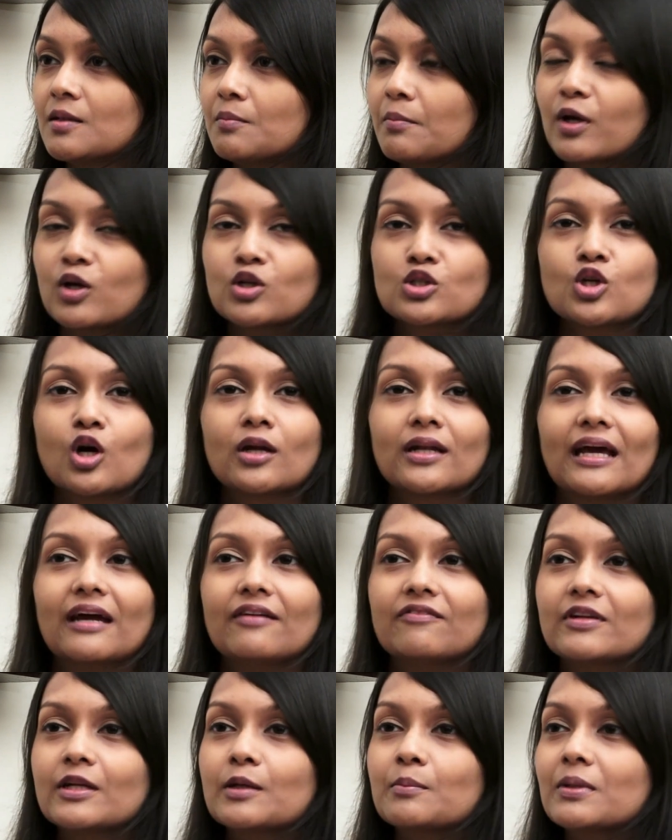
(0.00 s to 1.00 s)
because not
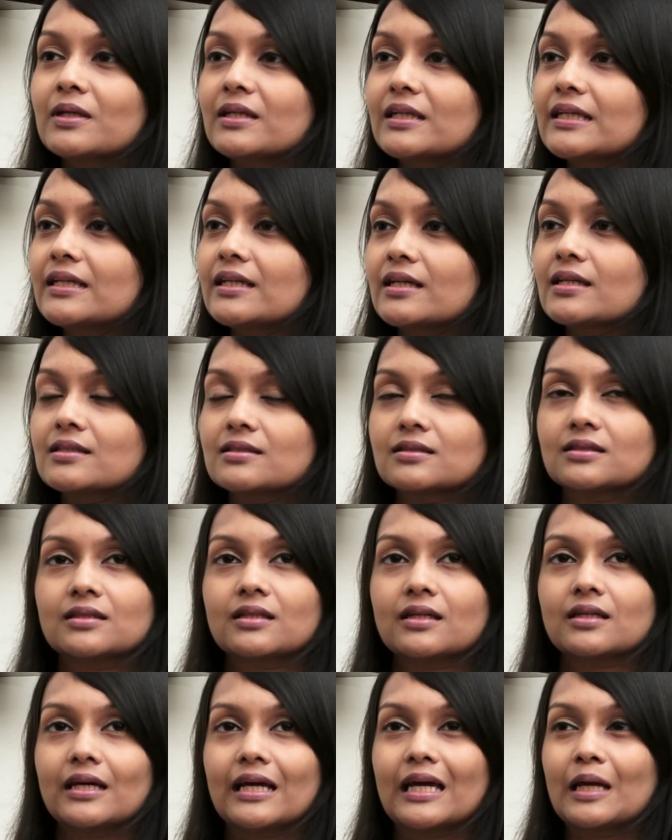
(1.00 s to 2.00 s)
everybody is
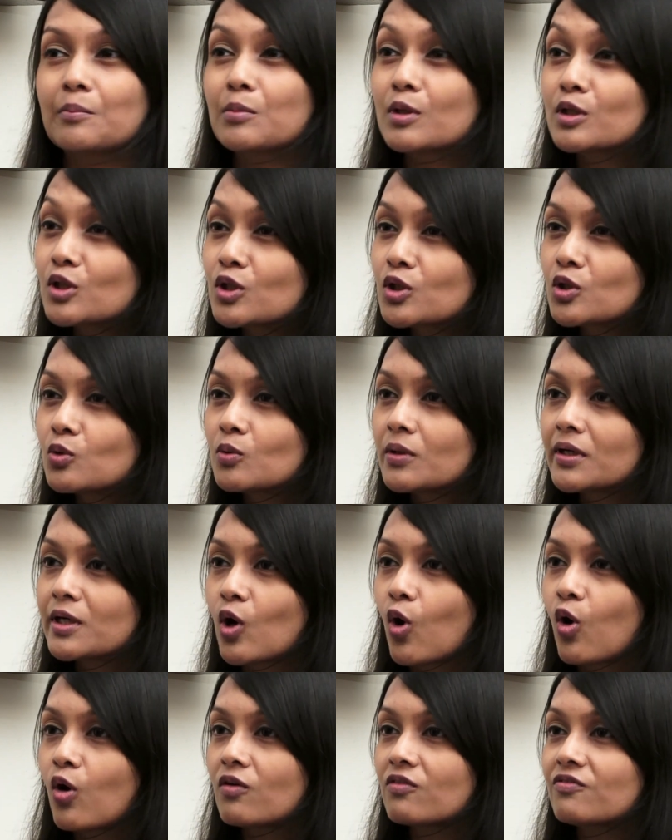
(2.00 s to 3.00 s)
able to do it
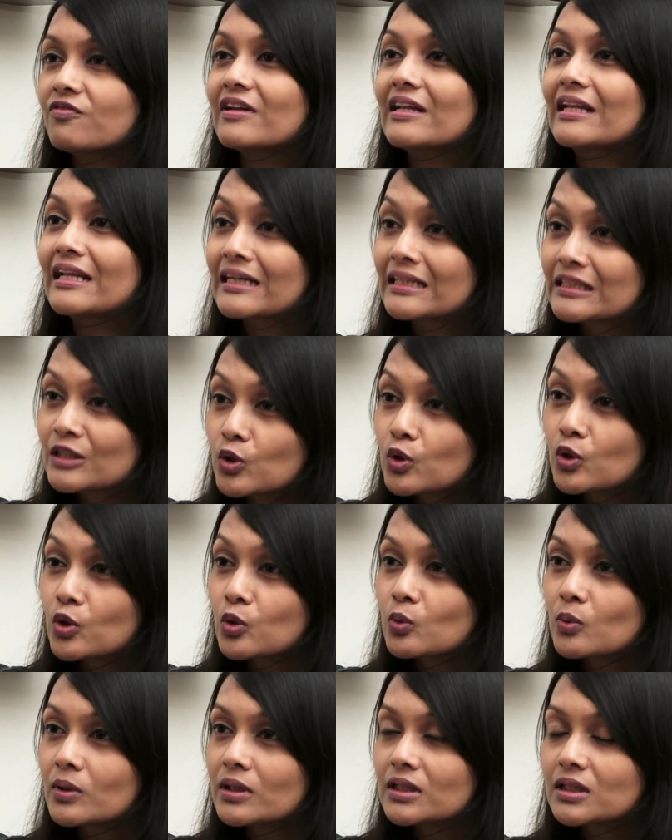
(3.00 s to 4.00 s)
or willing to
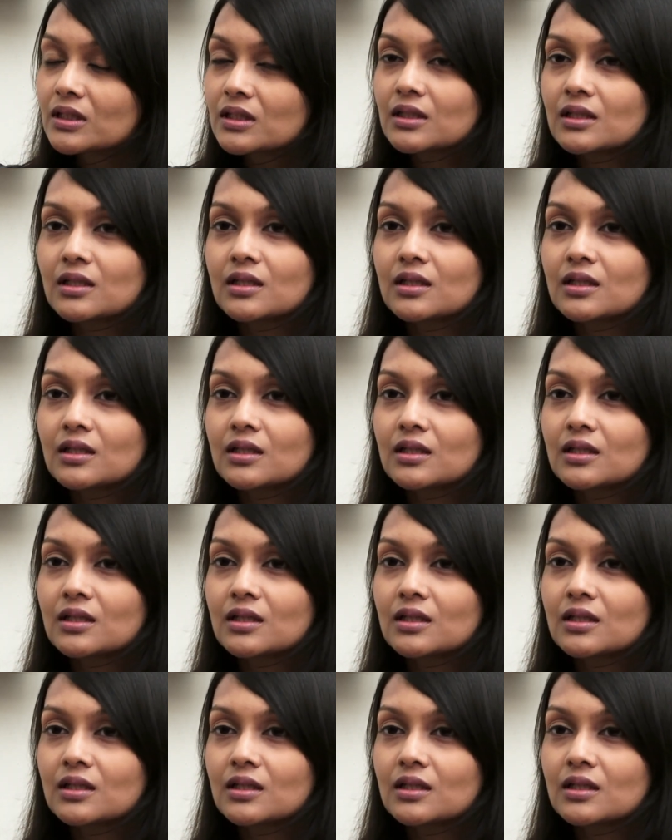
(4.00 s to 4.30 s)
do it,